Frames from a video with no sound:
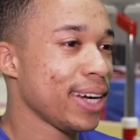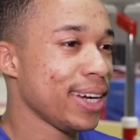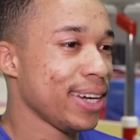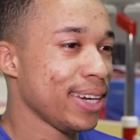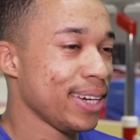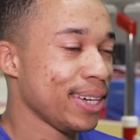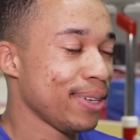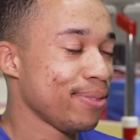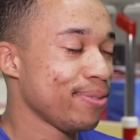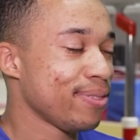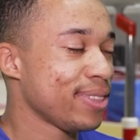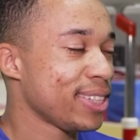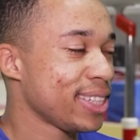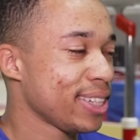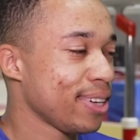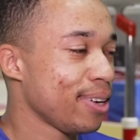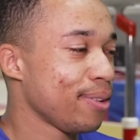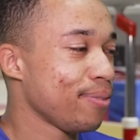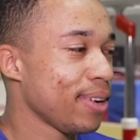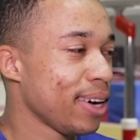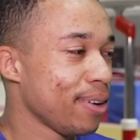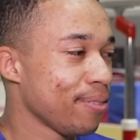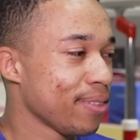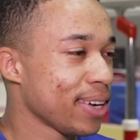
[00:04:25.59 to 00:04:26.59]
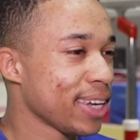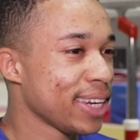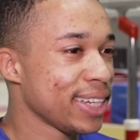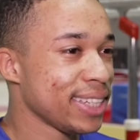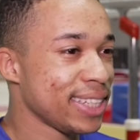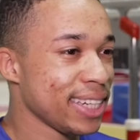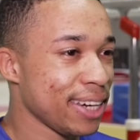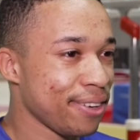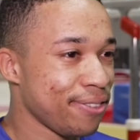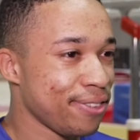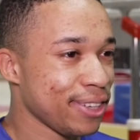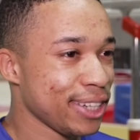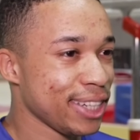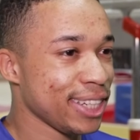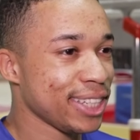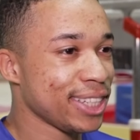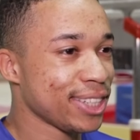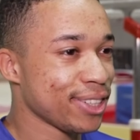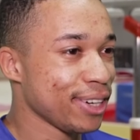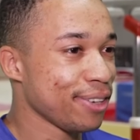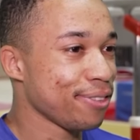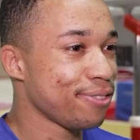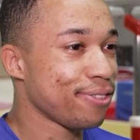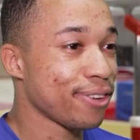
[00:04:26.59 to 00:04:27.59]
Um, so I'm, I'm going to definitely
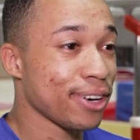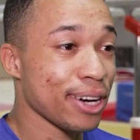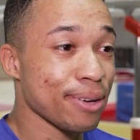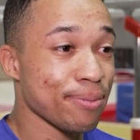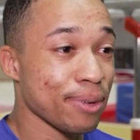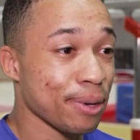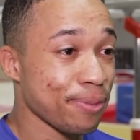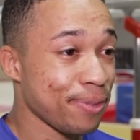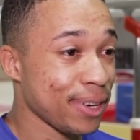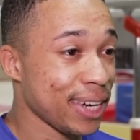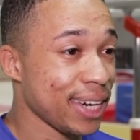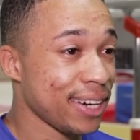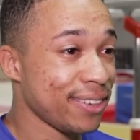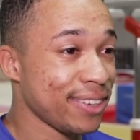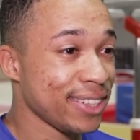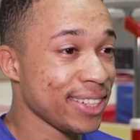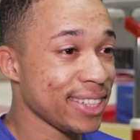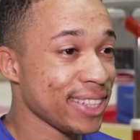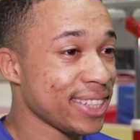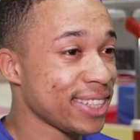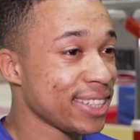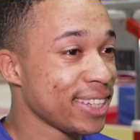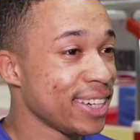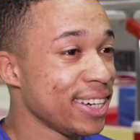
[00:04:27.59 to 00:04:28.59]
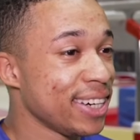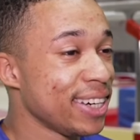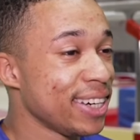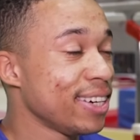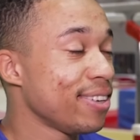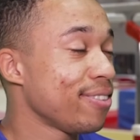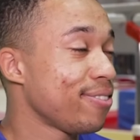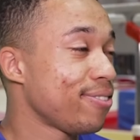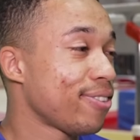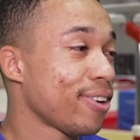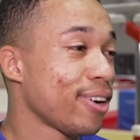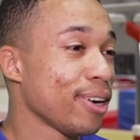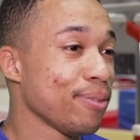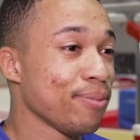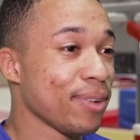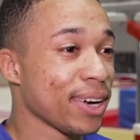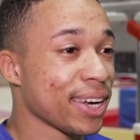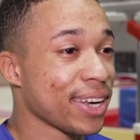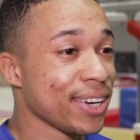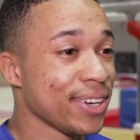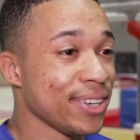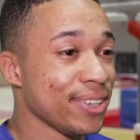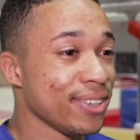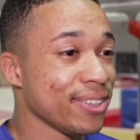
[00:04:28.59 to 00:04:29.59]
try and find my parents, find my
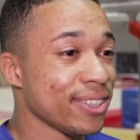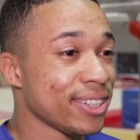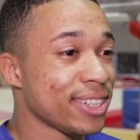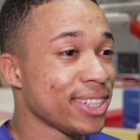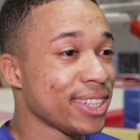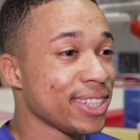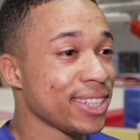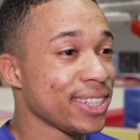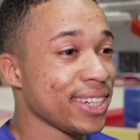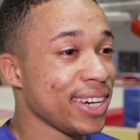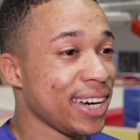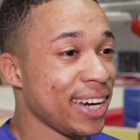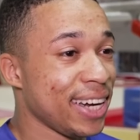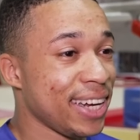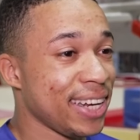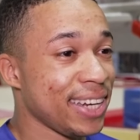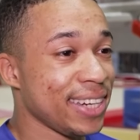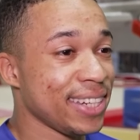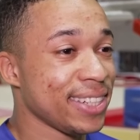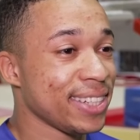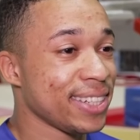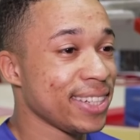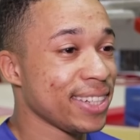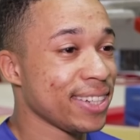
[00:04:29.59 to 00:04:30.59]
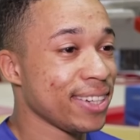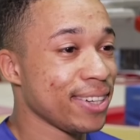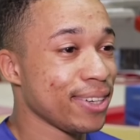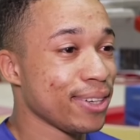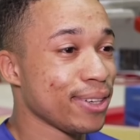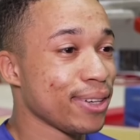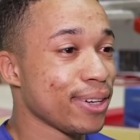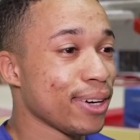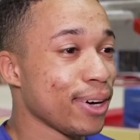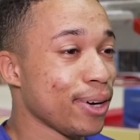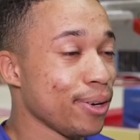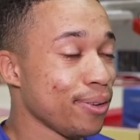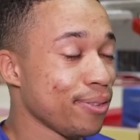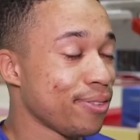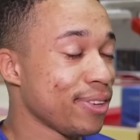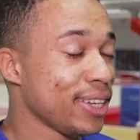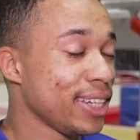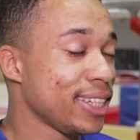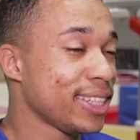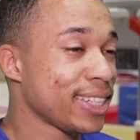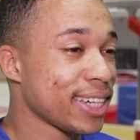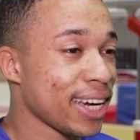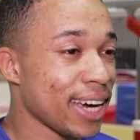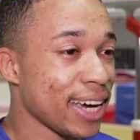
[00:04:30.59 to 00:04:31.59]
coach, and you know, hopefully
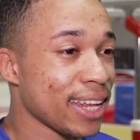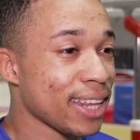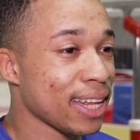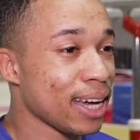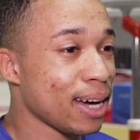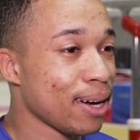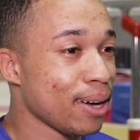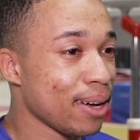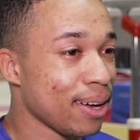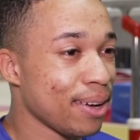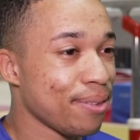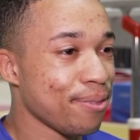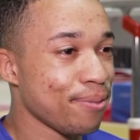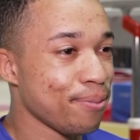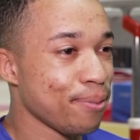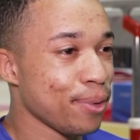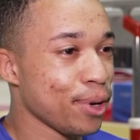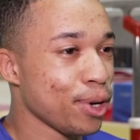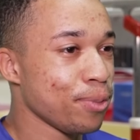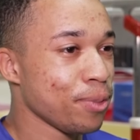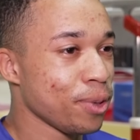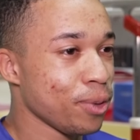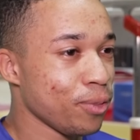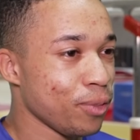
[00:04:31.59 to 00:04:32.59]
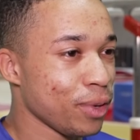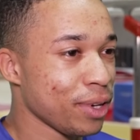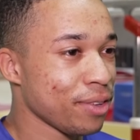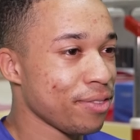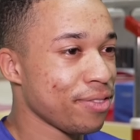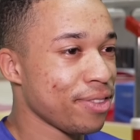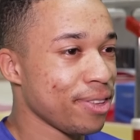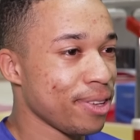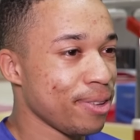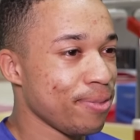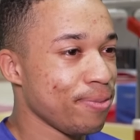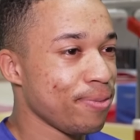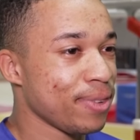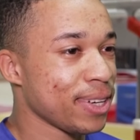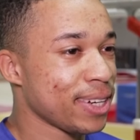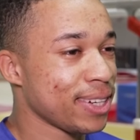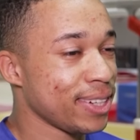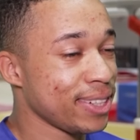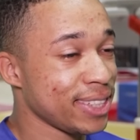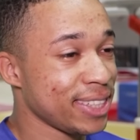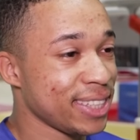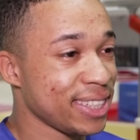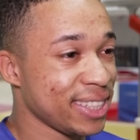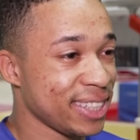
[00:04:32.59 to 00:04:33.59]
share that moment with them because
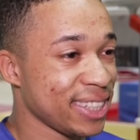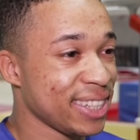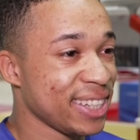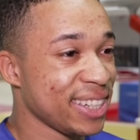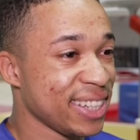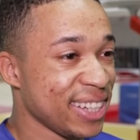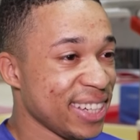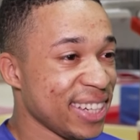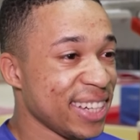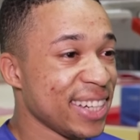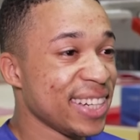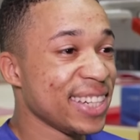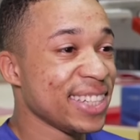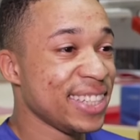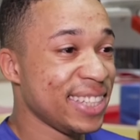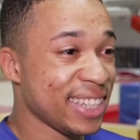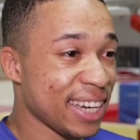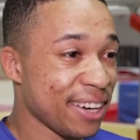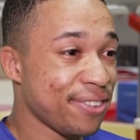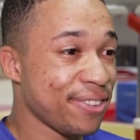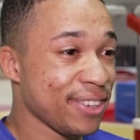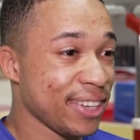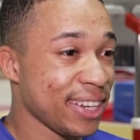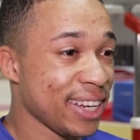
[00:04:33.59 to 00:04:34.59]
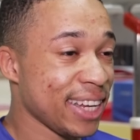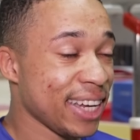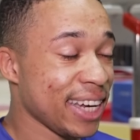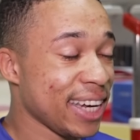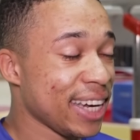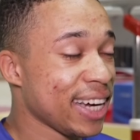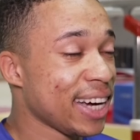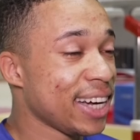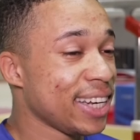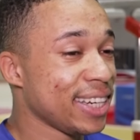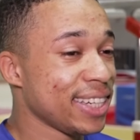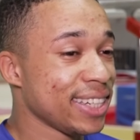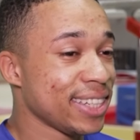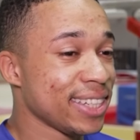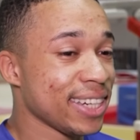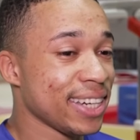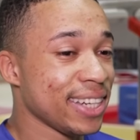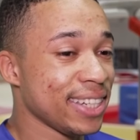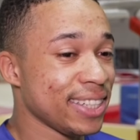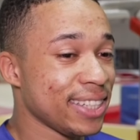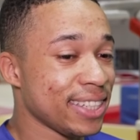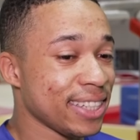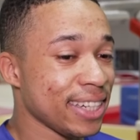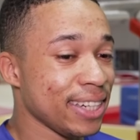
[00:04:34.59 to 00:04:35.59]
and feed off it definitely, yeah. and
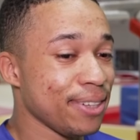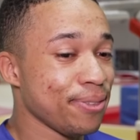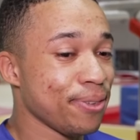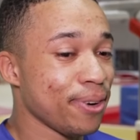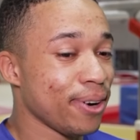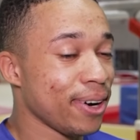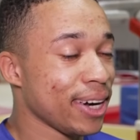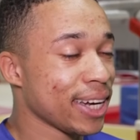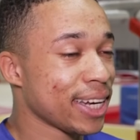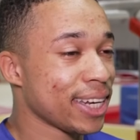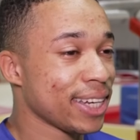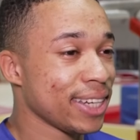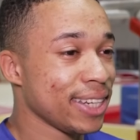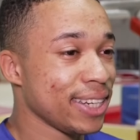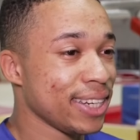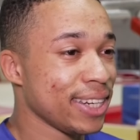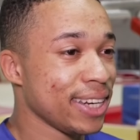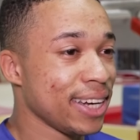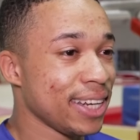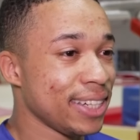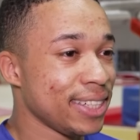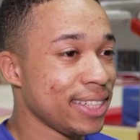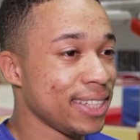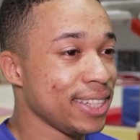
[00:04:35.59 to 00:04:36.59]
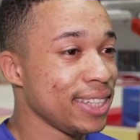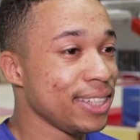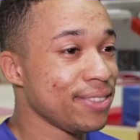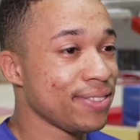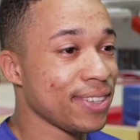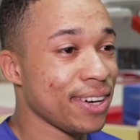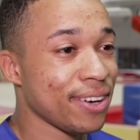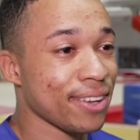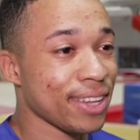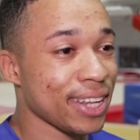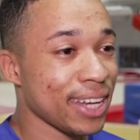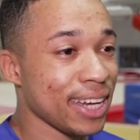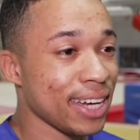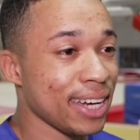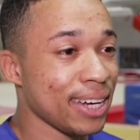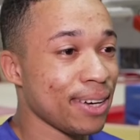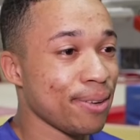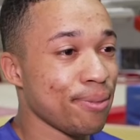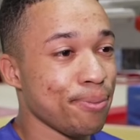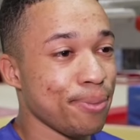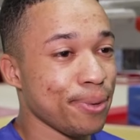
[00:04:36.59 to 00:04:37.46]
and see what I can achieve out there.